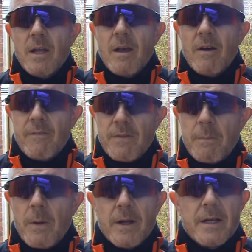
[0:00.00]
of the
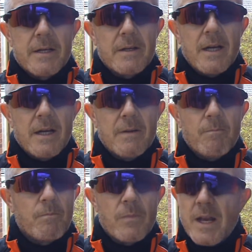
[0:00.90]
bike. And
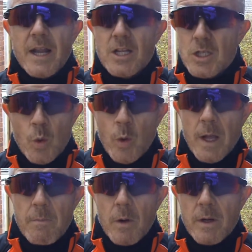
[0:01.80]
that sorted
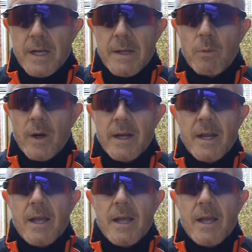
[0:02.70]
out my knee pain.